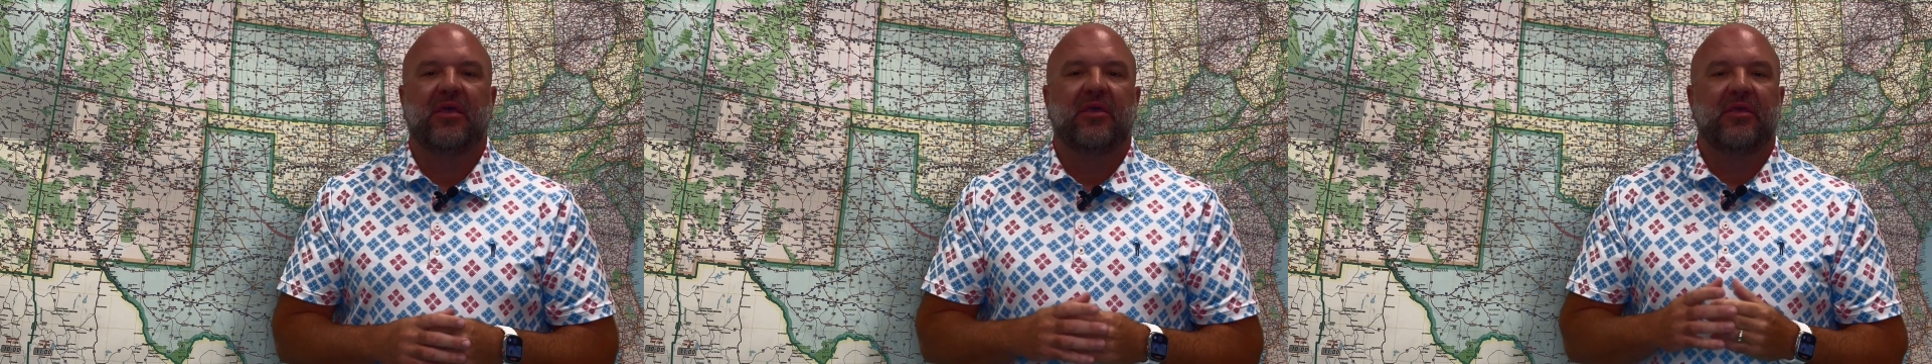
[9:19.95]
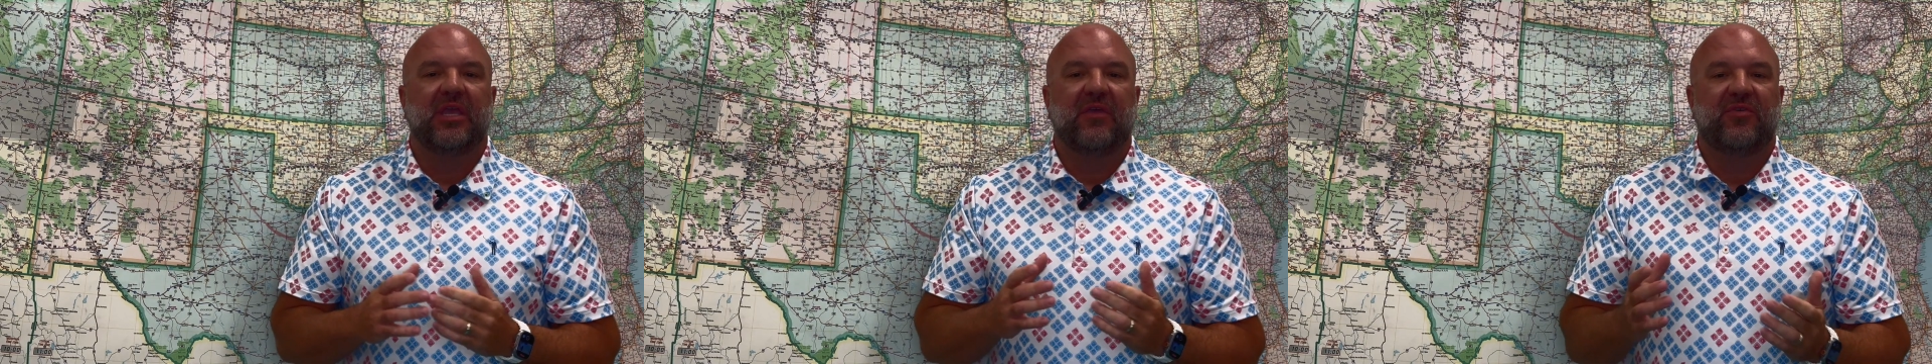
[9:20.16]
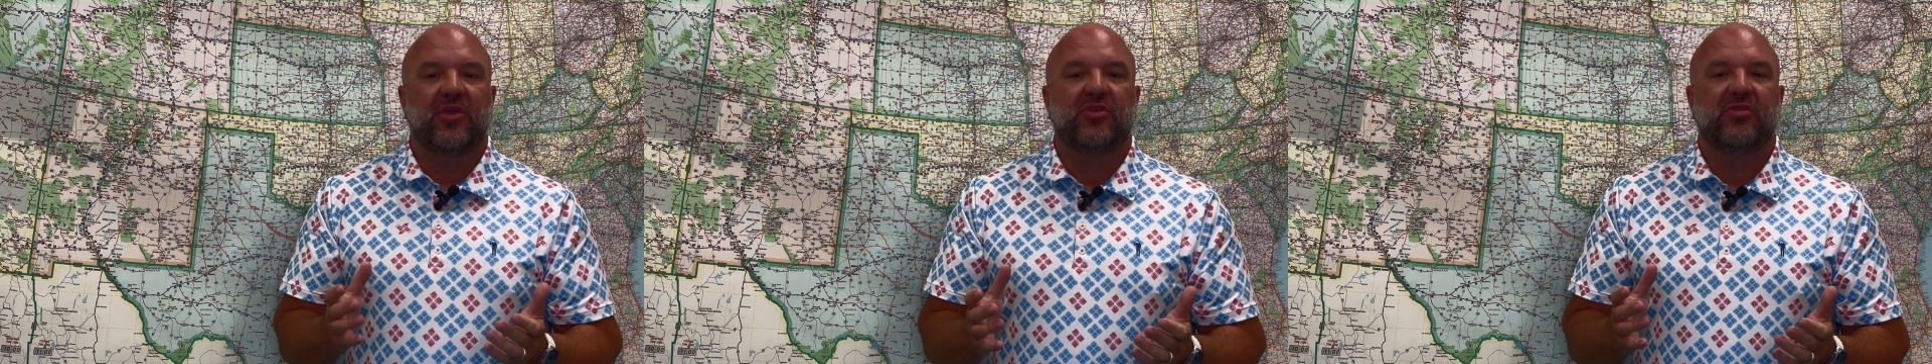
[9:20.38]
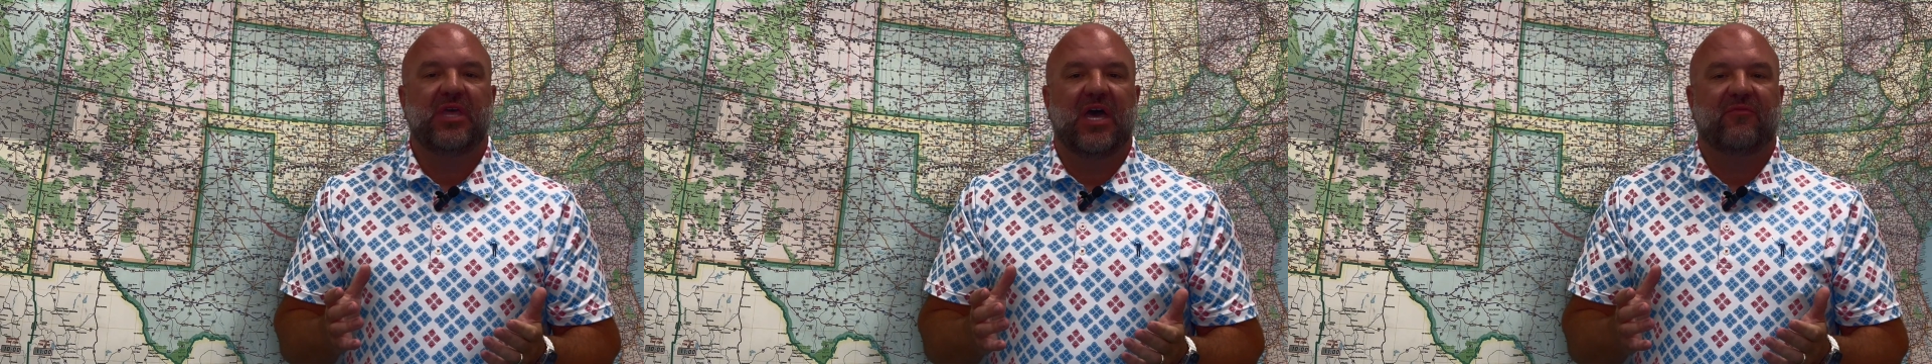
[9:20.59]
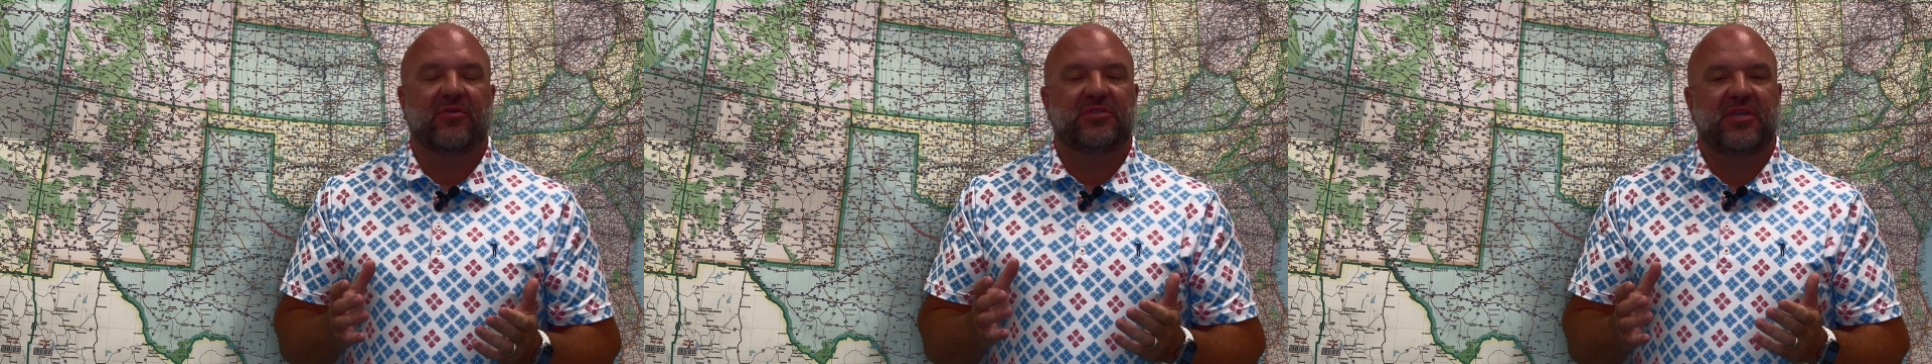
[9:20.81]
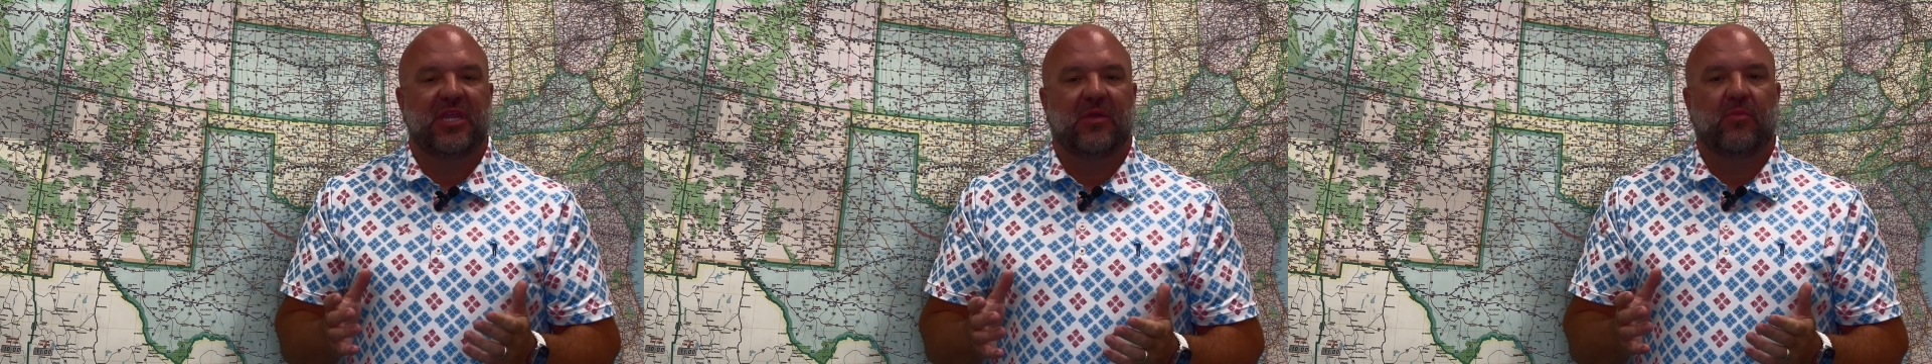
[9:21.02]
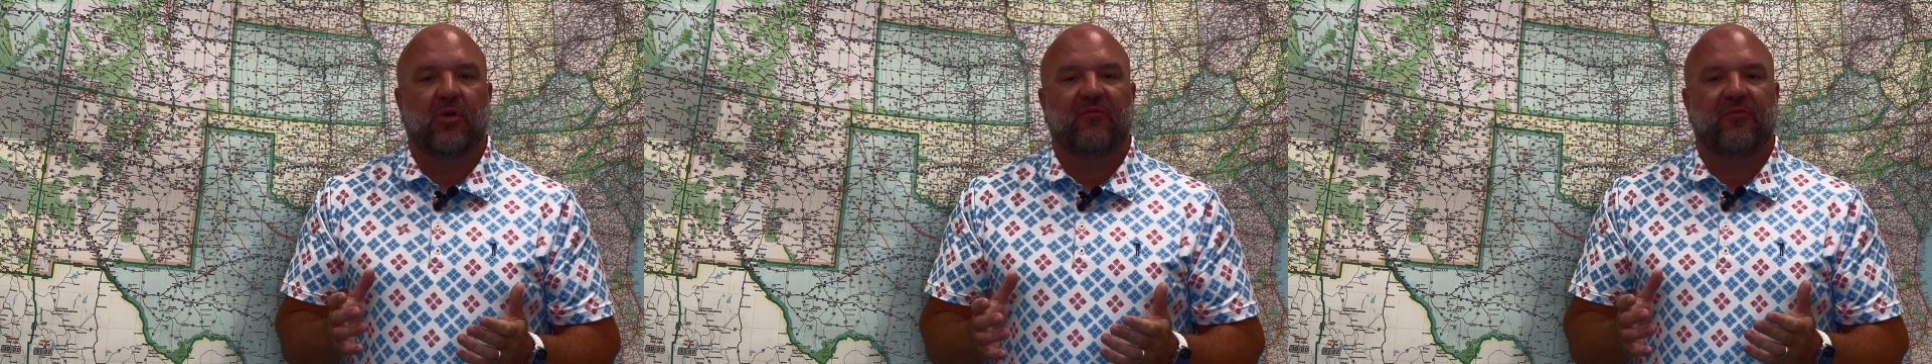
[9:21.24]
if you do that for 10 or
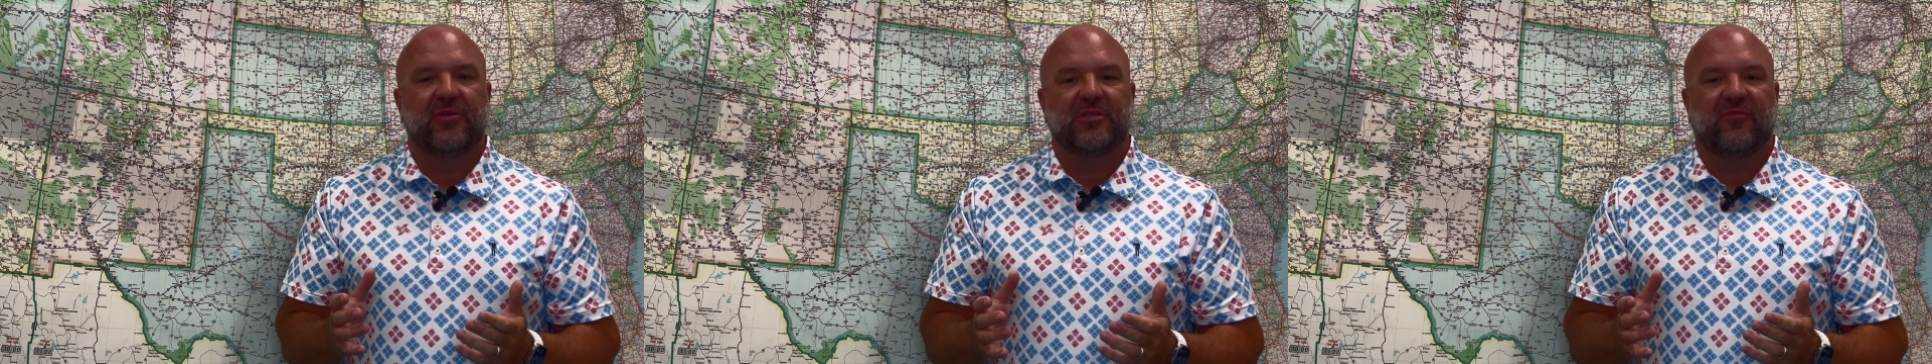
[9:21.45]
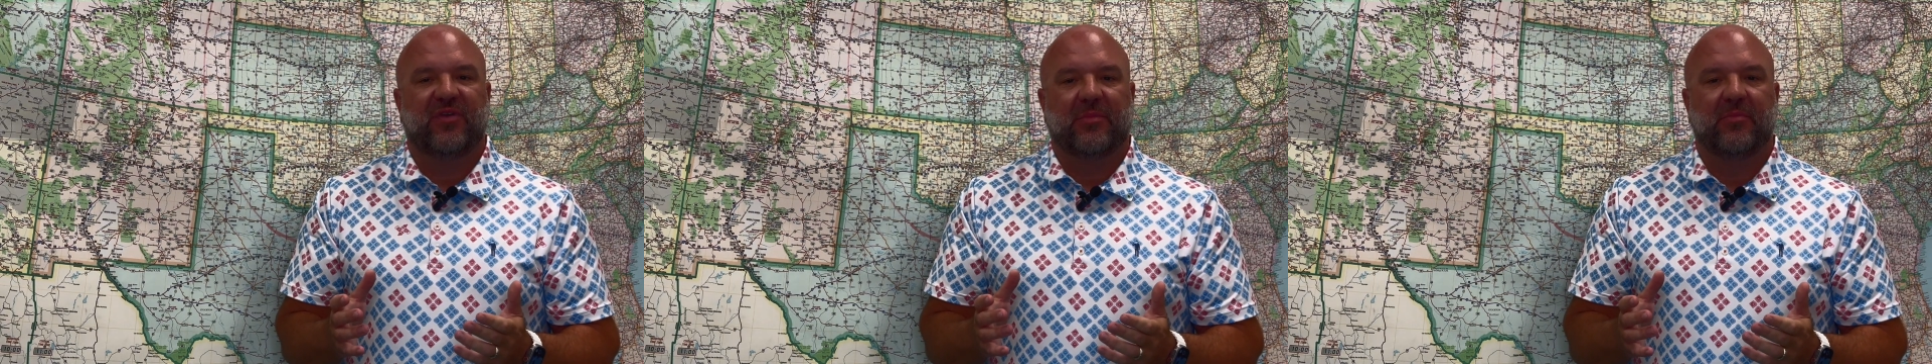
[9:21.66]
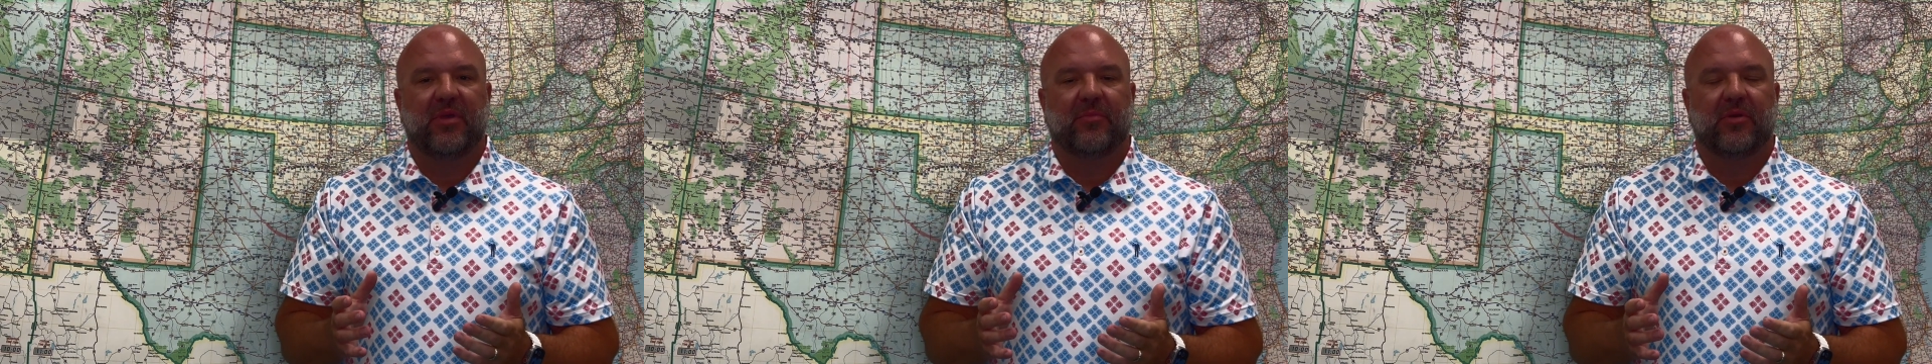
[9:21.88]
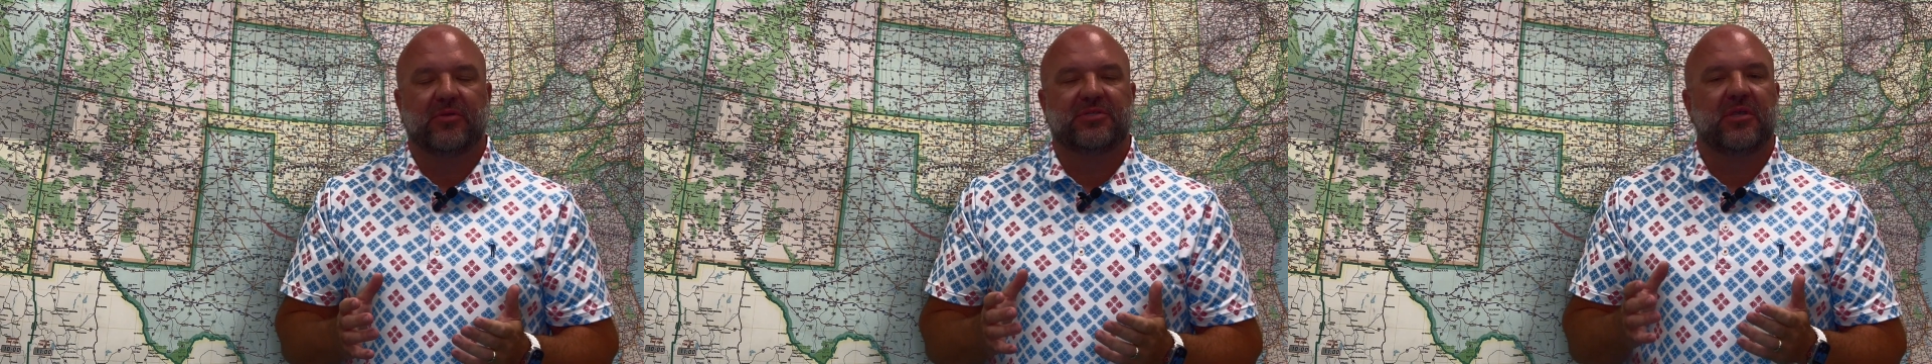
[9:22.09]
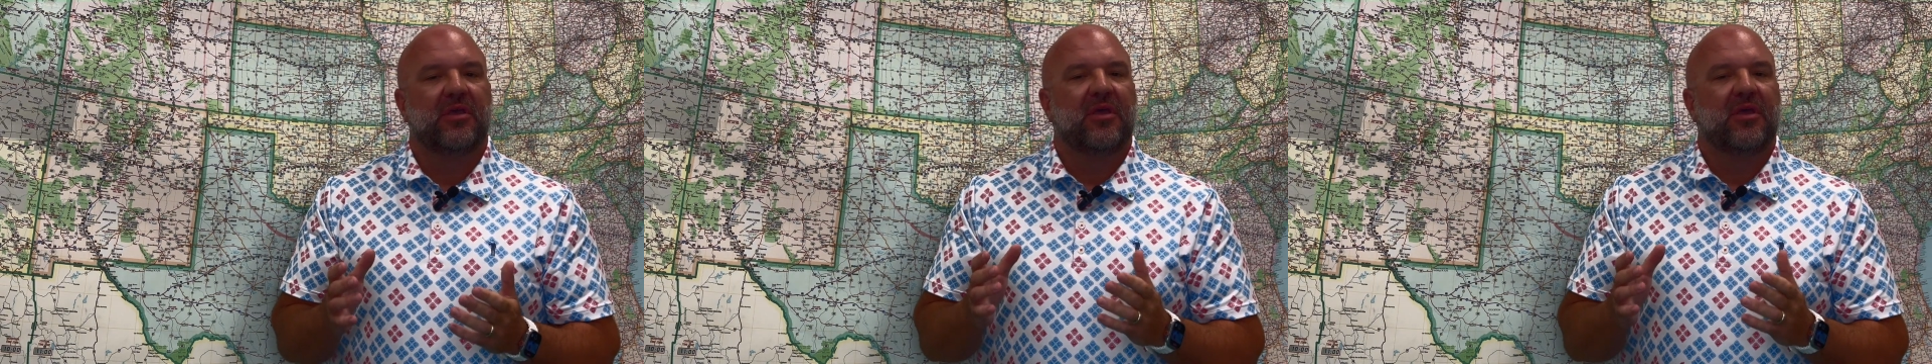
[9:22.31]
more friends or family members,